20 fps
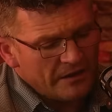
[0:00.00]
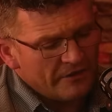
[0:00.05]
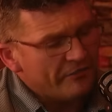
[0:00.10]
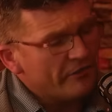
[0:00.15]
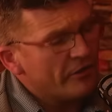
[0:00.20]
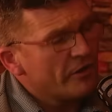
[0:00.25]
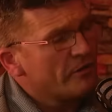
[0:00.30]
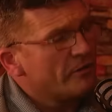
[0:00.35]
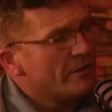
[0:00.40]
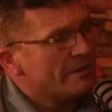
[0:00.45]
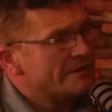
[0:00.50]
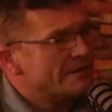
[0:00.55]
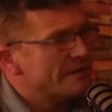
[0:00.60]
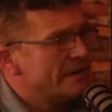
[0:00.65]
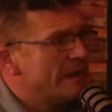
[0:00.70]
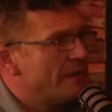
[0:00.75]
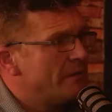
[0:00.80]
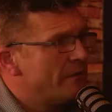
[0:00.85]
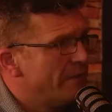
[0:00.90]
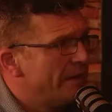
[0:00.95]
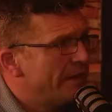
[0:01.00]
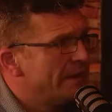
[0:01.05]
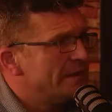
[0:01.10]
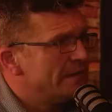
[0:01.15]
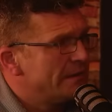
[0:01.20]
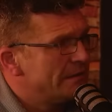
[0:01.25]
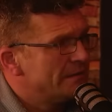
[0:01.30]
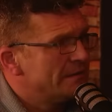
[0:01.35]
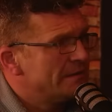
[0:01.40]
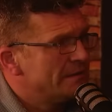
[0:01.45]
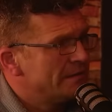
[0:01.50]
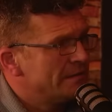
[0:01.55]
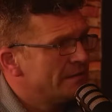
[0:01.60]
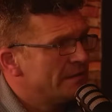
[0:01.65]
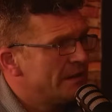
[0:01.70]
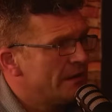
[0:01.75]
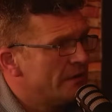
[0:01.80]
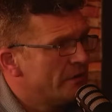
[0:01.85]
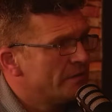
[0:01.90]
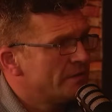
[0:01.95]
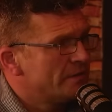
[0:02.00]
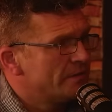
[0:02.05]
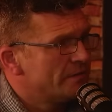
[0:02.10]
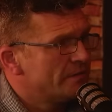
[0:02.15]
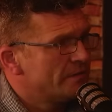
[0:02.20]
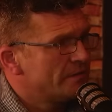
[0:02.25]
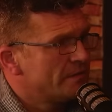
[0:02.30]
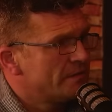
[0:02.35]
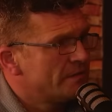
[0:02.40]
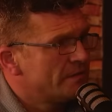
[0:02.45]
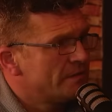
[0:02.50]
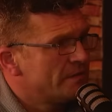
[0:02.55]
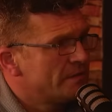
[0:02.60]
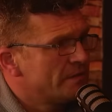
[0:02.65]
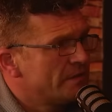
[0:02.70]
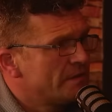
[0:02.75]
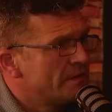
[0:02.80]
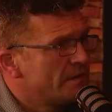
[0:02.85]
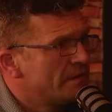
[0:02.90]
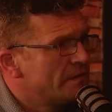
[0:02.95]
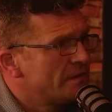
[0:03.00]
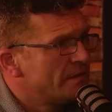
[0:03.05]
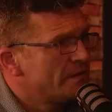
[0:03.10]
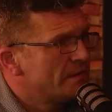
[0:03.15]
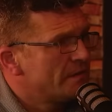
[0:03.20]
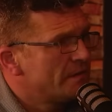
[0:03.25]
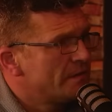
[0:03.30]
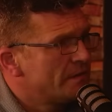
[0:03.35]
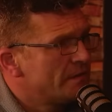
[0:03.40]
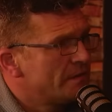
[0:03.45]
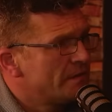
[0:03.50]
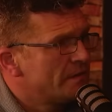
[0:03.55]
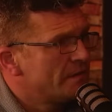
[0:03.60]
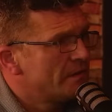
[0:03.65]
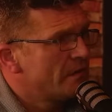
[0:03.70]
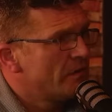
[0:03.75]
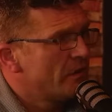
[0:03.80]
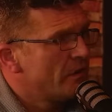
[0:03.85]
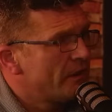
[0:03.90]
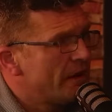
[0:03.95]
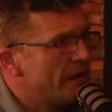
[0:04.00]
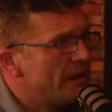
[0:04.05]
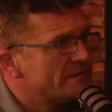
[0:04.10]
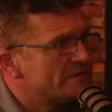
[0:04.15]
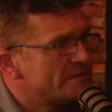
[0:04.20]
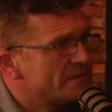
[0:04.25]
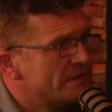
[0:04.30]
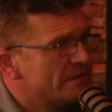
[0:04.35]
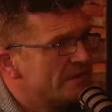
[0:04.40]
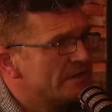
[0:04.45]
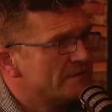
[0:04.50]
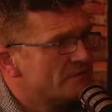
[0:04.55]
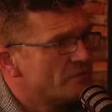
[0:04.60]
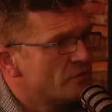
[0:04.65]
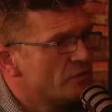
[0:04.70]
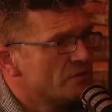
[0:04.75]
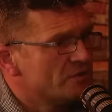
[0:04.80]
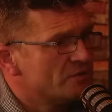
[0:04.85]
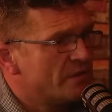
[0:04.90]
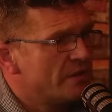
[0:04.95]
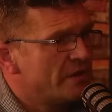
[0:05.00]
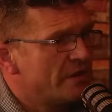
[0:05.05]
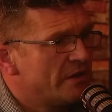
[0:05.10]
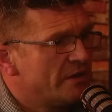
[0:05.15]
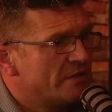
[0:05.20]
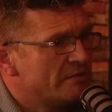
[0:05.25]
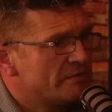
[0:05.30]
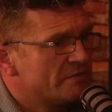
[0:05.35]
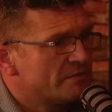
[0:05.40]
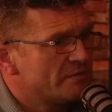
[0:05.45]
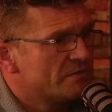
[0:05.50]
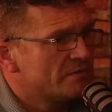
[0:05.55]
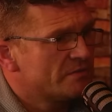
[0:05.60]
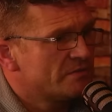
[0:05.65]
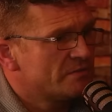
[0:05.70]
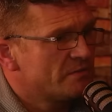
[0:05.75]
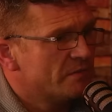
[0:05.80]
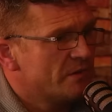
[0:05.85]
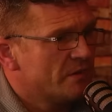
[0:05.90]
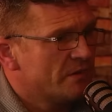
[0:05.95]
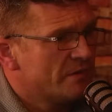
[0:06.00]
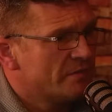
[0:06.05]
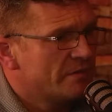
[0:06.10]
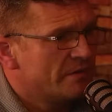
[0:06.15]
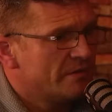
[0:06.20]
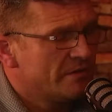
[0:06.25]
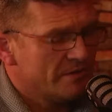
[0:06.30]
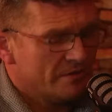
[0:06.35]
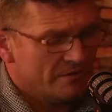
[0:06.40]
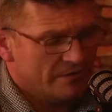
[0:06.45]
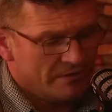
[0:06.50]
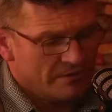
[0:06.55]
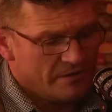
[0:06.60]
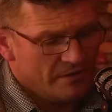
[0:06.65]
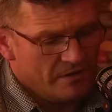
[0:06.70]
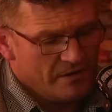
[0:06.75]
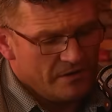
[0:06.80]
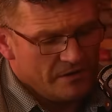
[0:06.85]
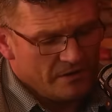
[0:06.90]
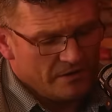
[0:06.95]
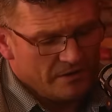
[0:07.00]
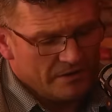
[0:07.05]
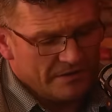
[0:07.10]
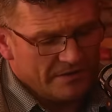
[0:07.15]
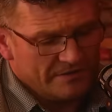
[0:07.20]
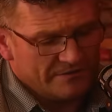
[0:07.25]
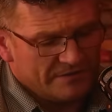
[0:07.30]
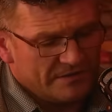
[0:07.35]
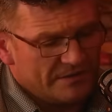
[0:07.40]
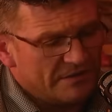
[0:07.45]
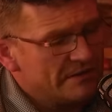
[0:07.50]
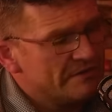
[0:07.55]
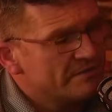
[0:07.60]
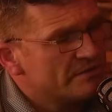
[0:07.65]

if I want to get well in life, I have to leave those behaviours behind me. Yeah. I have to